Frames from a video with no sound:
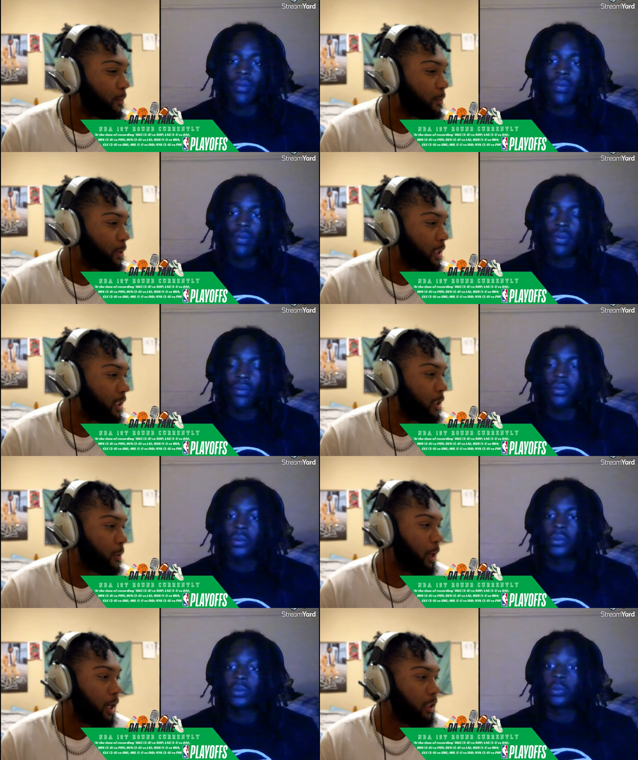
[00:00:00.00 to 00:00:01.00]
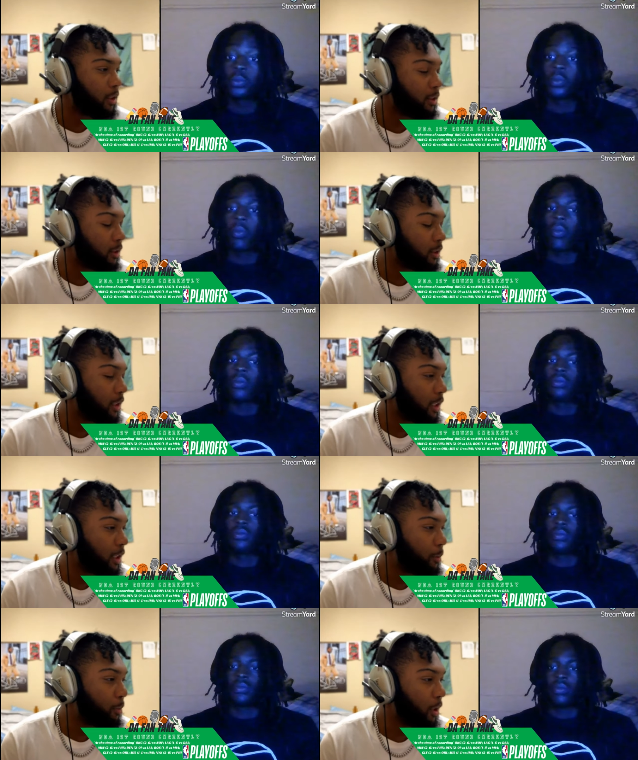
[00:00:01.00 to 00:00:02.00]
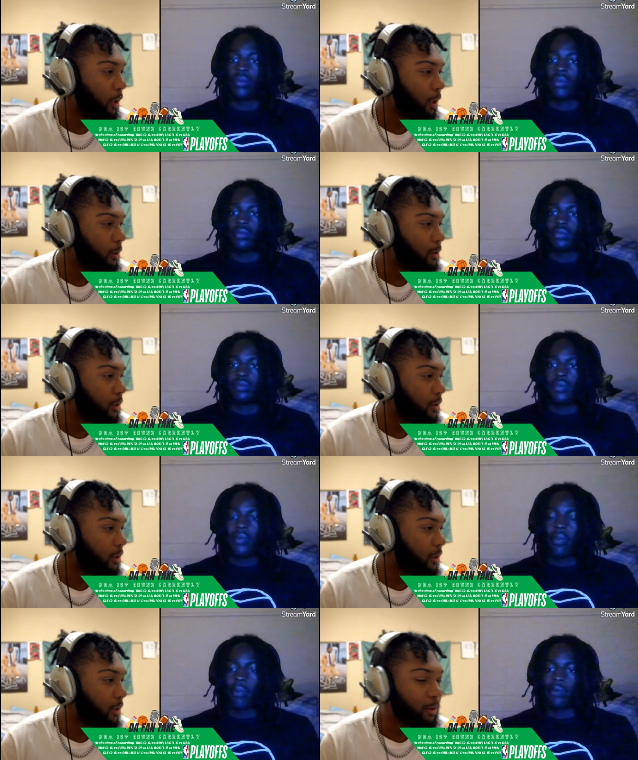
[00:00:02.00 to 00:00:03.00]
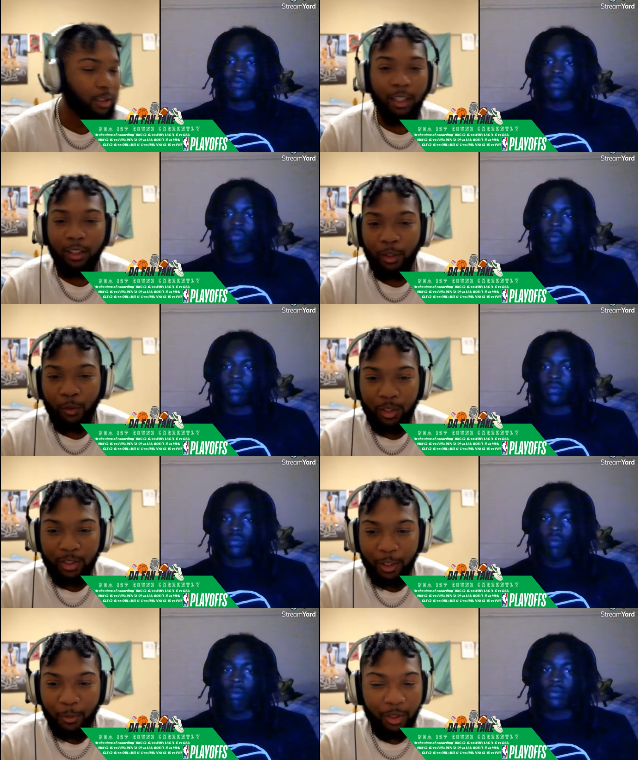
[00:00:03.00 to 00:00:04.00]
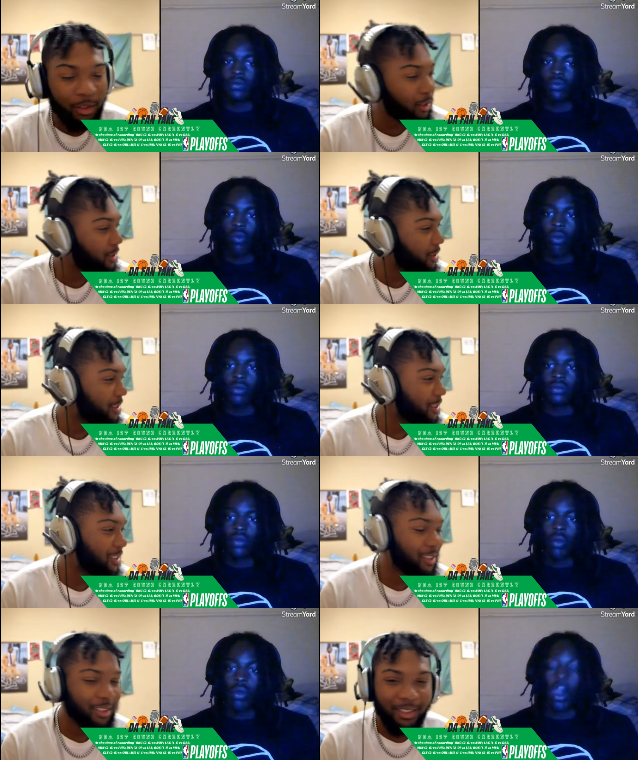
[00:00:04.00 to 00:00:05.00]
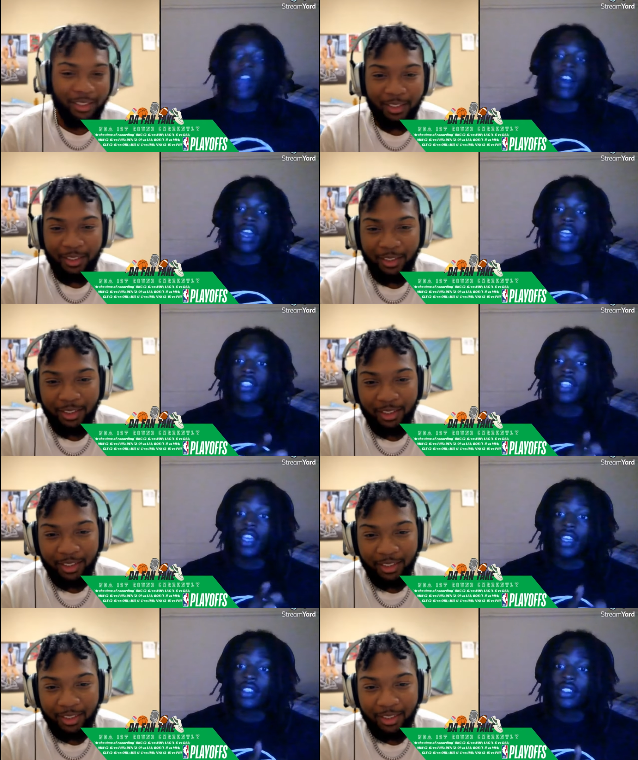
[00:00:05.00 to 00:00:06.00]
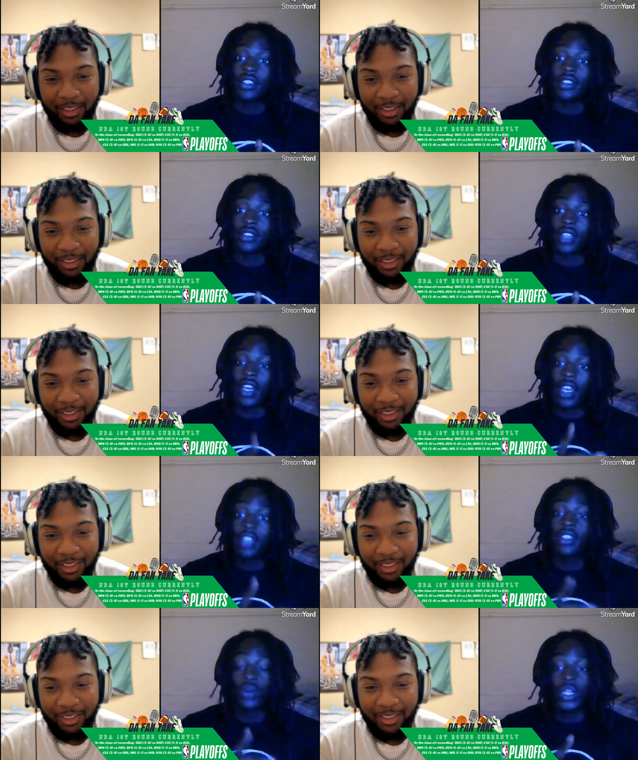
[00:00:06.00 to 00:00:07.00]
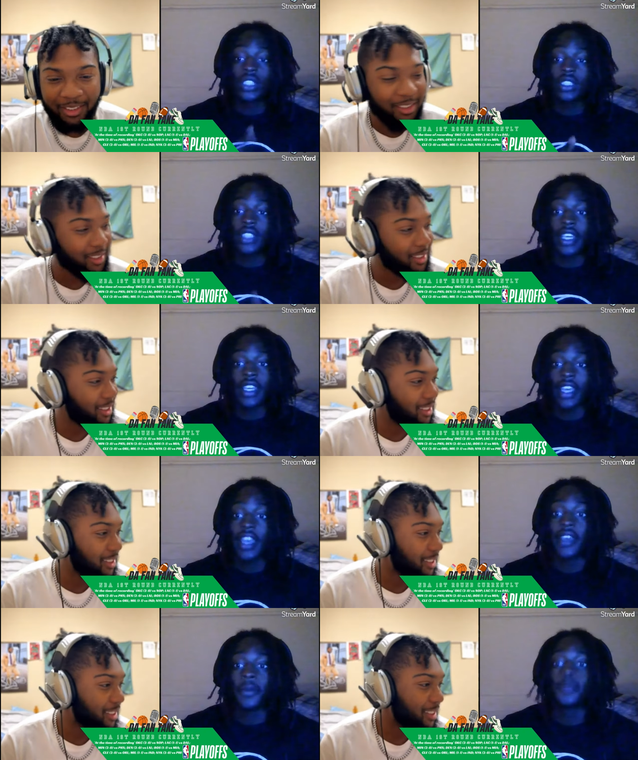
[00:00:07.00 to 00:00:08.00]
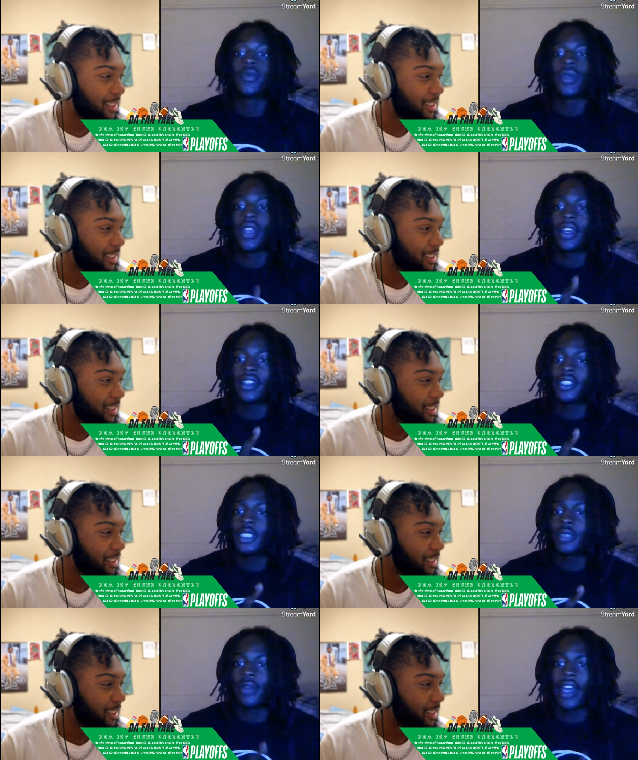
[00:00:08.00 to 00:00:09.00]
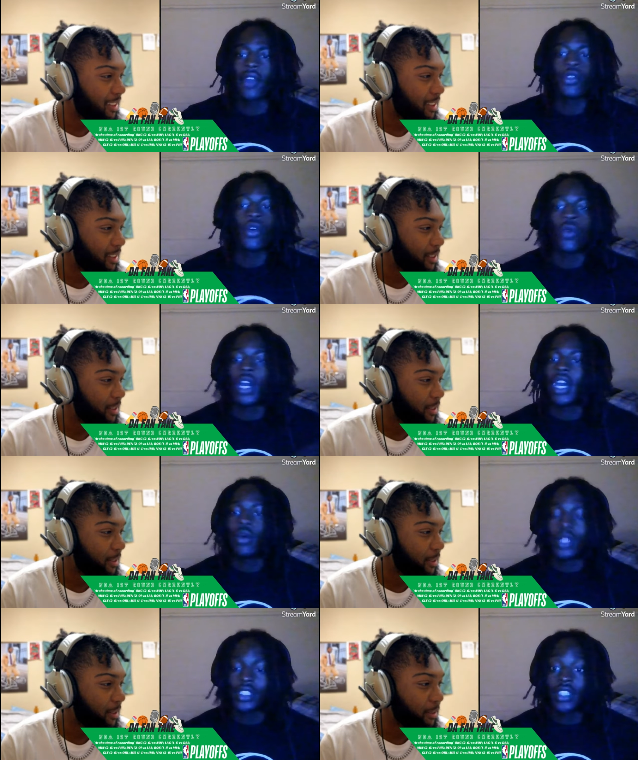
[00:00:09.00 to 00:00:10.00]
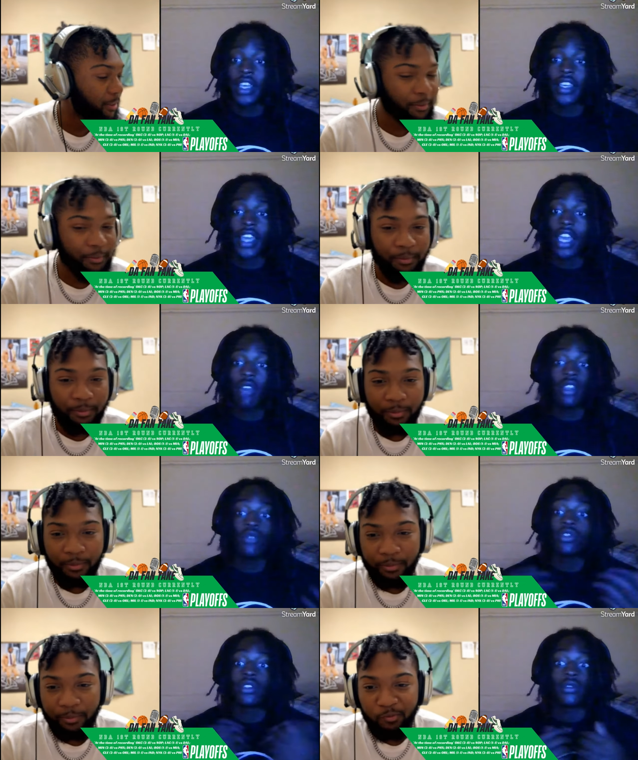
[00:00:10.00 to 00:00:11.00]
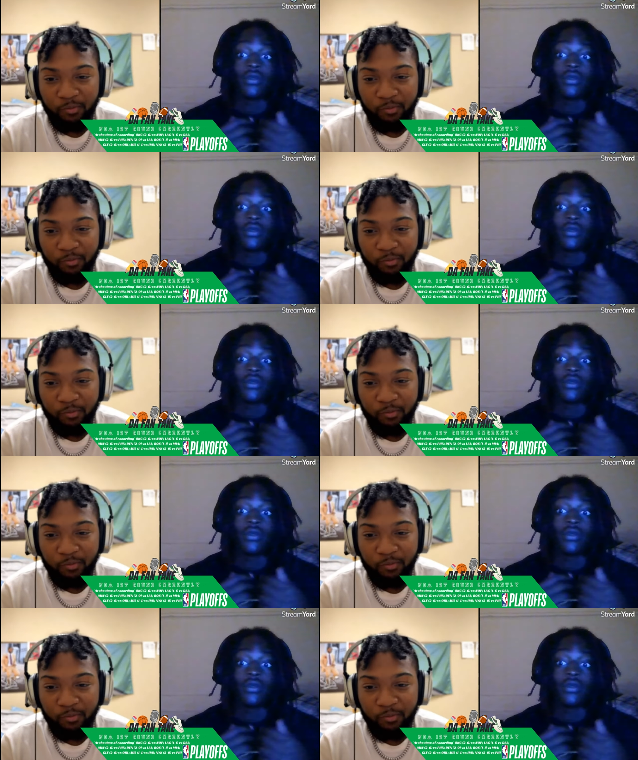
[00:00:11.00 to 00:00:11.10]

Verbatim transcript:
Speaker 1: seed spot in the playoffs. Uh, is there anything you want to say about that?
Speaker 2: Uh, I actually actually I actually watched the second game. Um I don't know why I watched the second game. It was